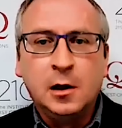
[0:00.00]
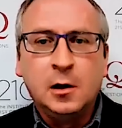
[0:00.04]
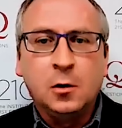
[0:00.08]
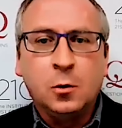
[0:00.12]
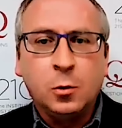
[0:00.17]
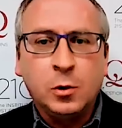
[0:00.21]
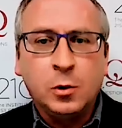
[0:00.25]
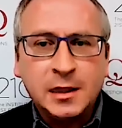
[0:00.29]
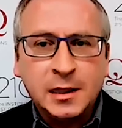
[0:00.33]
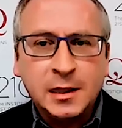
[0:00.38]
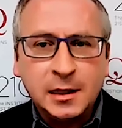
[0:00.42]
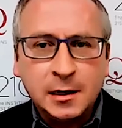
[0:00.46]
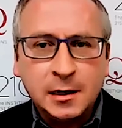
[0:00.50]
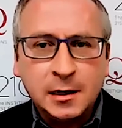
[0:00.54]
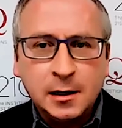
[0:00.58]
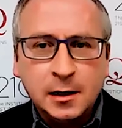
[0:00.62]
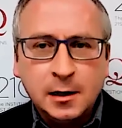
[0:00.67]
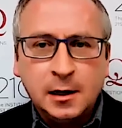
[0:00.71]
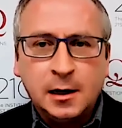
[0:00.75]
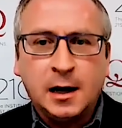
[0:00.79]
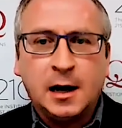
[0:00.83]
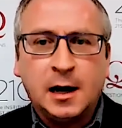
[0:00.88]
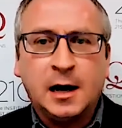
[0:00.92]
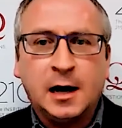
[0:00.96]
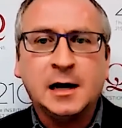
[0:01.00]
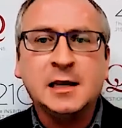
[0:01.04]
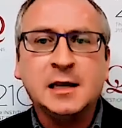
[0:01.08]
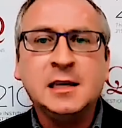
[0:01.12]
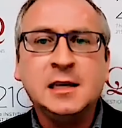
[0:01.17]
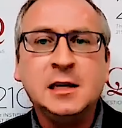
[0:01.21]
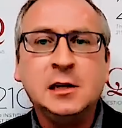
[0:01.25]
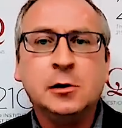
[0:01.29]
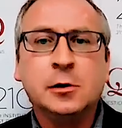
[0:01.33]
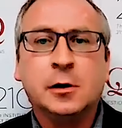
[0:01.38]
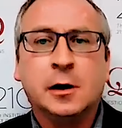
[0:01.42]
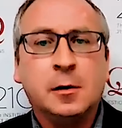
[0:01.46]
within a
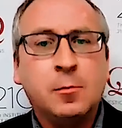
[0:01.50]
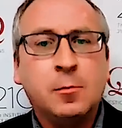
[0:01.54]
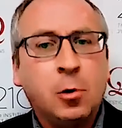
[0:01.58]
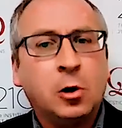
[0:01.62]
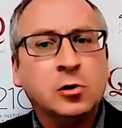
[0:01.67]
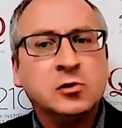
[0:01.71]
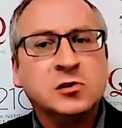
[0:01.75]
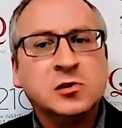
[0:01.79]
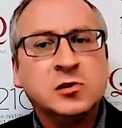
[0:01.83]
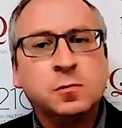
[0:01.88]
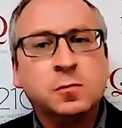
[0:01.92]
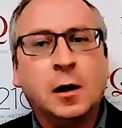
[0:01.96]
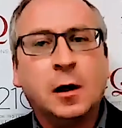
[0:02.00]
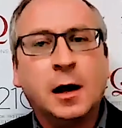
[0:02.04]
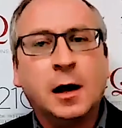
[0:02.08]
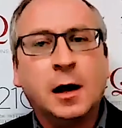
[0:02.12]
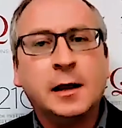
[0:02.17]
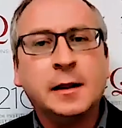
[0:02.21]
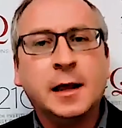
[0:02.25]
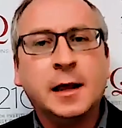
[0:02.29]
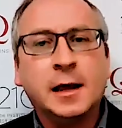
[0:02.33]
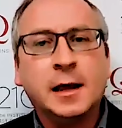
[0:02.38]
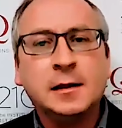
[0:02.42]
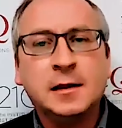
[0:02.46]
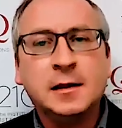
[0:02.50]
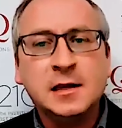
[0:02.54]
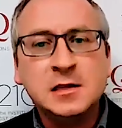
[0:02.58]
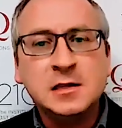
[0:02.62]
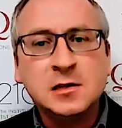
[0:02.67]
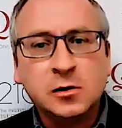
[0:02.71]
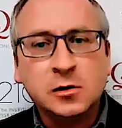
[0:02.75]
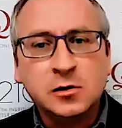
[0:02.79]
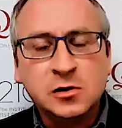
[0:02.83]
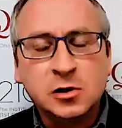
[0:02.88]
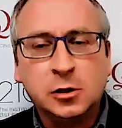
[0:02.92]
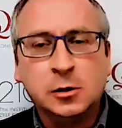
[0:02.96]
year and multiply that, these
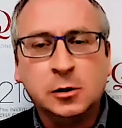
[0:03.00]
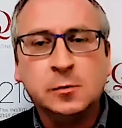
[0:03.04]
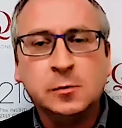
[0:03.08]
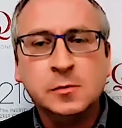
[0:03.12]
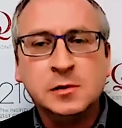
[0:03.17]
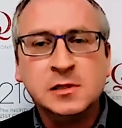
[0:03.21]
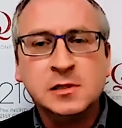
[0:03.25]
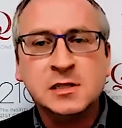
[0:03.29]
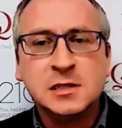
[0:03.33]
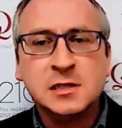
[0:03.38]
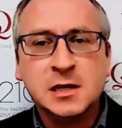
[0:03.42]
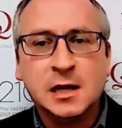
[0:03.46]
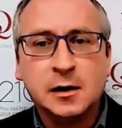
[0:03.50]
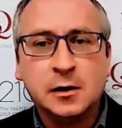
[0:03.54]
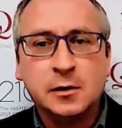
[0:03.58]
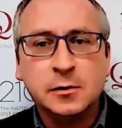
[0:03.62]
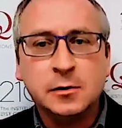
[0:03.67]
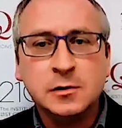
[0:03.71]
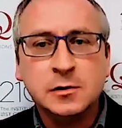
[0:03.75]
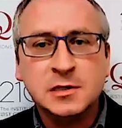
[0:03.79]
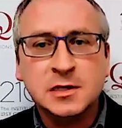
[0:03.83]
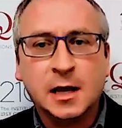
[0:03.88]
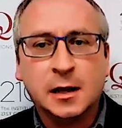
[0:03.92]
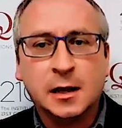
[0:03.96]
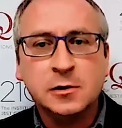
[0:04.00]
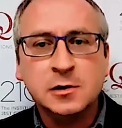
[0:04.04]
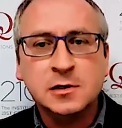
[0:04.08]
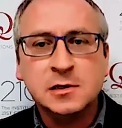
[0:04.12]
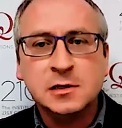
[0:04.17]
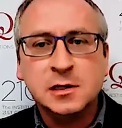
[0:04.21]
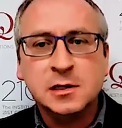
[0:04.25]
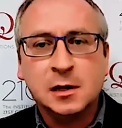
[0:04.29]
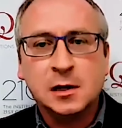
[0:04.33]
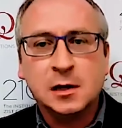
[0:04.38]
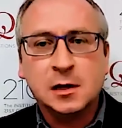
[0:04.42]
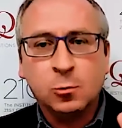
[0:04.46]
are term setters,
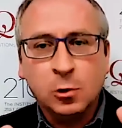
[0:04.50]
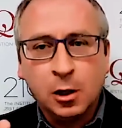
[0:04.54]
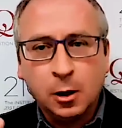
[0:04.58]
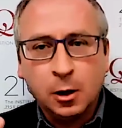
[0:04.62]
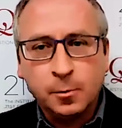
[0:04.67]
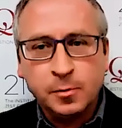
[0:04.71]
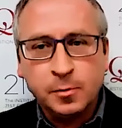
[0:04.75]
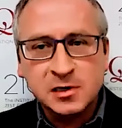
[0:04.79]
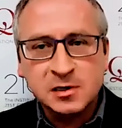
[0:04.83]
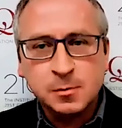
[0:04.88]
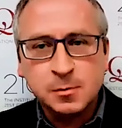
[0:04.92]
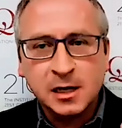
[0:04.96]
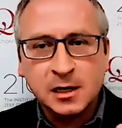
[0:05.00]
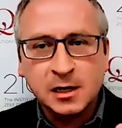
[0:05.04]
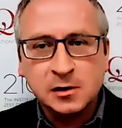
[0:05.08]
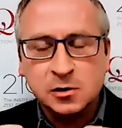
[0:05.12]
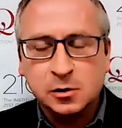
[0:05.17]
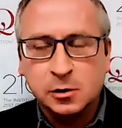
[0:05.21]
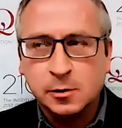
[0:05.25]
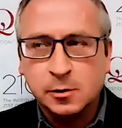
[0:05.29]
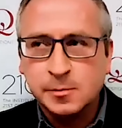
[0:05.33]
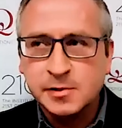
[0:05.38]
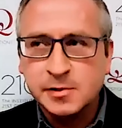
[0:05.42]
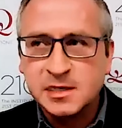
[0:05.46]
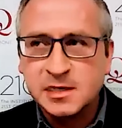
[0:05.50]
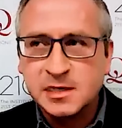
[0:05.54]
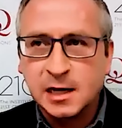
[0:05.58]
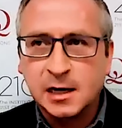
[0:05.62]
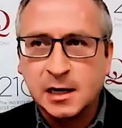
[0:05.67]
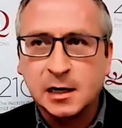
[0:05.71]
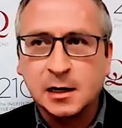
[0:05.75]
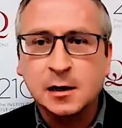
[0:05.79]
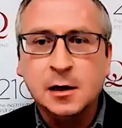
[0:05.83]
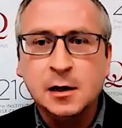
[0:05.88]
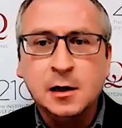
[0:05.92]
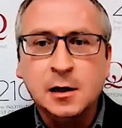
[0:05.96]
setters that will help us make a term
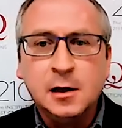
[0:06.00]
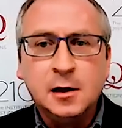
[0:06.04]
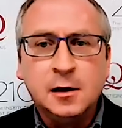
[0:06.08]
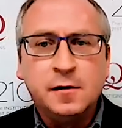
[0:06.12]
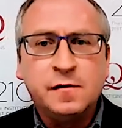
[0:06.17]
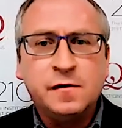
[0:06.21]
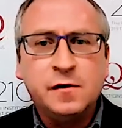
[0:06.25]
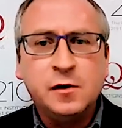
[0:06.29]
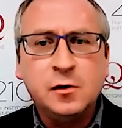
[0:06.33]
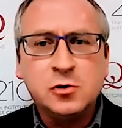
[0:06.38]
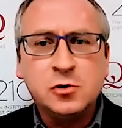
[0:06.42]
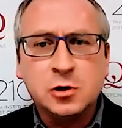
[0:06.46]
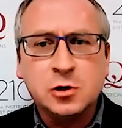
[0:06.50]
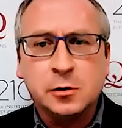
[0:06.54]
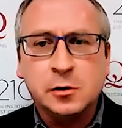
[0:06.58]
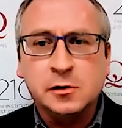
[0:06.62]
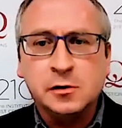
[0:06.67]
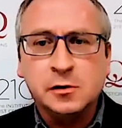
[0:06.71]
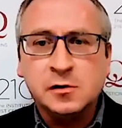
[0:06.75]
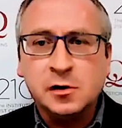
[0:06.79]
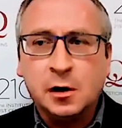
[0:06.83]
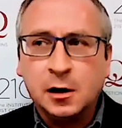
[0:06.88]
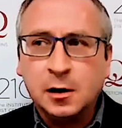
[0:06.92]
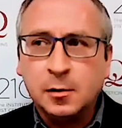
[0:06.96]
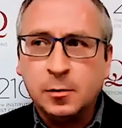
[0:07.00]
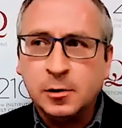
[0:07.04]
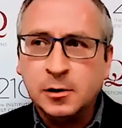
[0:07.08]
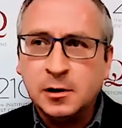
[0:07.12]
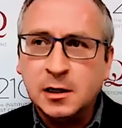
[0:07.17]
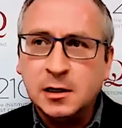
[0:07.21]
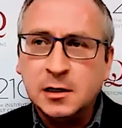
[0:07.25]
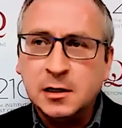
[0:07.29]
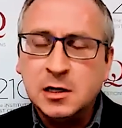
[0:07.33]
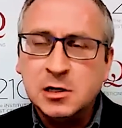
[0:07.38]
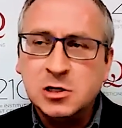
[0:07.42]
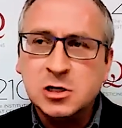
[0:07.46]
setting future. And you talk about
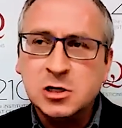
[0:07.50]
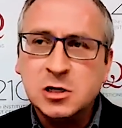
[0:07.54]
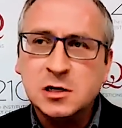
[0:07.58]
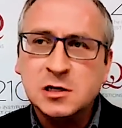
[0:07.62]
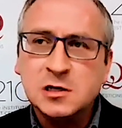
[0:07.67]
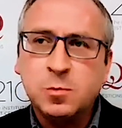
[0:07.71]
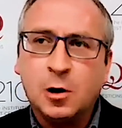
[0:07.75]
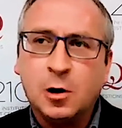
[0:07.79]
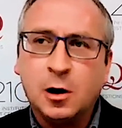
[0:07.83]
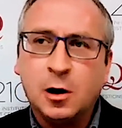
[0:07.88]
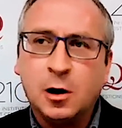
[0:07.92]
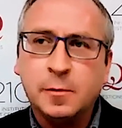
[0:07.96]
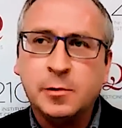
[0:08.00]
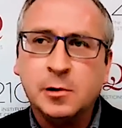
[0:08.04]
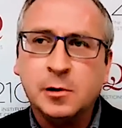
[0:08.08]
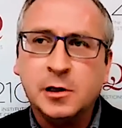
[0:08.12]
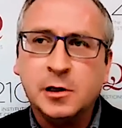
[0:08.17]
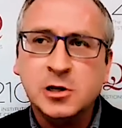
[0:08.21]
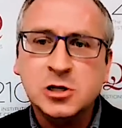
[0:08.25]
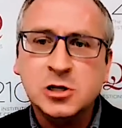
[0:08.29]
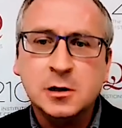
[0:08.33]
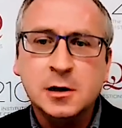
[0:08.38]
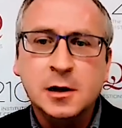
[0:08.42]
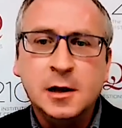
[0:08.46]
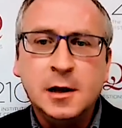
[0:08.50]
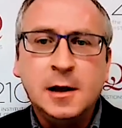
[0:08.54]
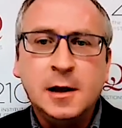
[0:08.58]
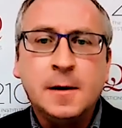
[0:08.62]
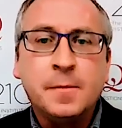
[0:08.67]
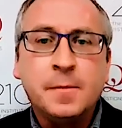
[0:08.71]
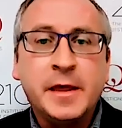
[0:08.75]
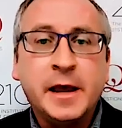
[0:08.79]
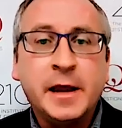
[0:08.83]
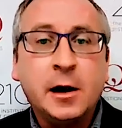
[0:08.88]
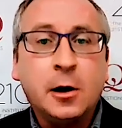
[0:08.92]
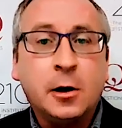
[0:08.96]
the indigenous population,
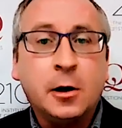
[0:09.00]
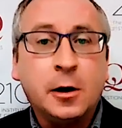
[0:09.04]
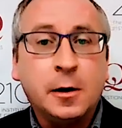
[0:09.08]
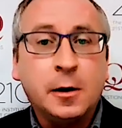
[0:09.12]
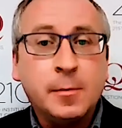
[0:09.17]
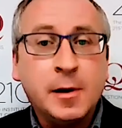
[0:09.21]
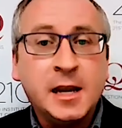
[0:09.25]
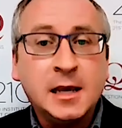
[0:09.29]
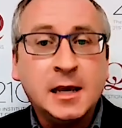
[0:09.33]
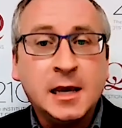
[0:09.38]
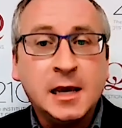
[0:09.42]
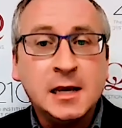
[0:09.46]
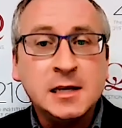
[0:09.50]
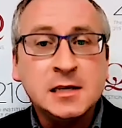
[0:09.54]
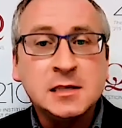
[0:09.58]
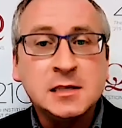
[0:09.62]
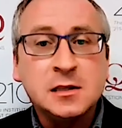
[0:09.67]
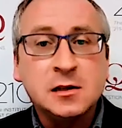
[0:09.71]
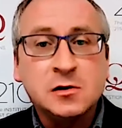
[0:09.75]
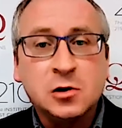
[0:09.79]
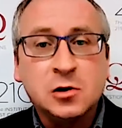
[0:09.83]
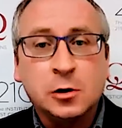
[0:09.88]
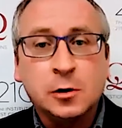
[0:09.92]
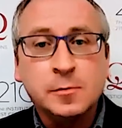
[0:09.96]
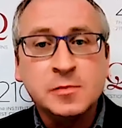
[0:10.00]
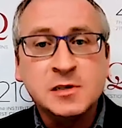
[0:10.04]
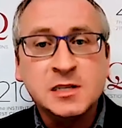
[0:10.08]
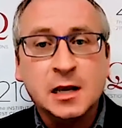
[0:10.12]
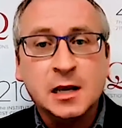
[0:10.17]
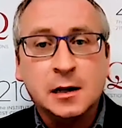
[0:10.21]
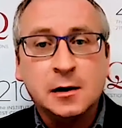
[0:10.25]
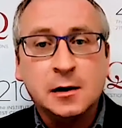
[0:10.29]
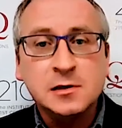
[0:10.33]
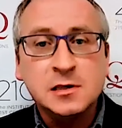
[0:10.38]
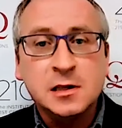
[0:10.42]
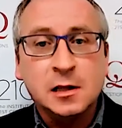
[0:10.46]
they are in many cases the term
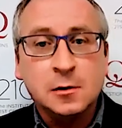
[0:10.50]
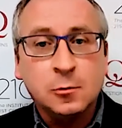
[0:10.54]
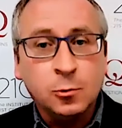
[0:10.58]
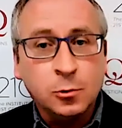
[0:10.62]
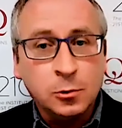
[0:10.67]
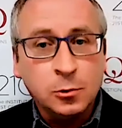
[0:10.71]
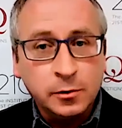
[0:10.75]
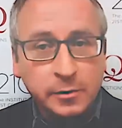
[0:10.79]
setters that we'll